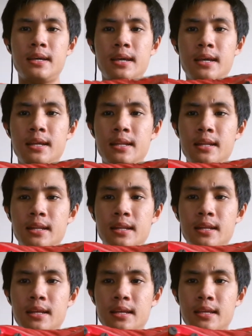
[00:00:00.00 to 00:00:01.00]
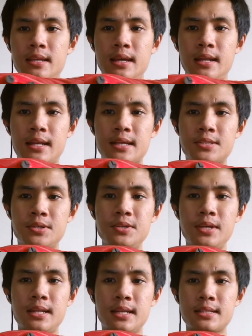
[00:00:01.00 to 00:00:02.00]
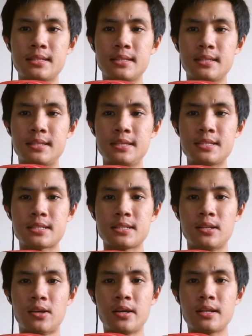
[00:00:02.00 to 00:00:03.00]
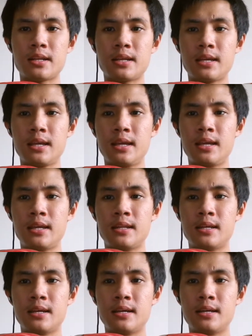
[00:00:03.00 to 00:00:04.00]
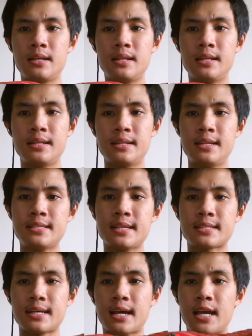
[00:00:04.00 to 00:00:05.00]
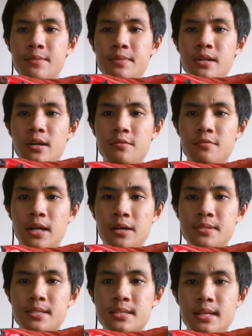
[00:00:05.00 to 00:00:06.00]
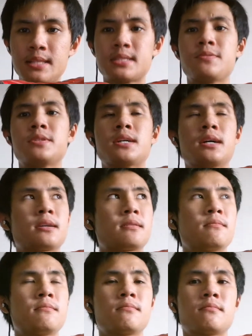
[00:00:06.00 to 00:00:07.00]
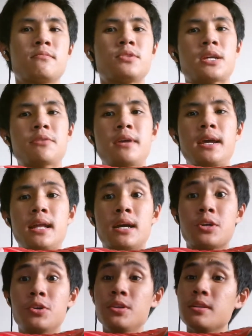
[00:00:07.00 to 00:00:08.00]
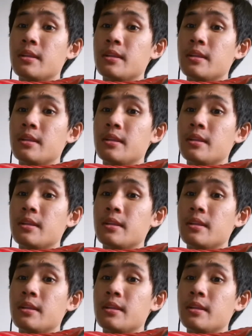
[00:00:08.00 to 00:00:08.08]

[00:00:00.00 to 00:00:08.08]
And like I told you, I like this a lot. And this has a hybrid of round studs, which I read are good.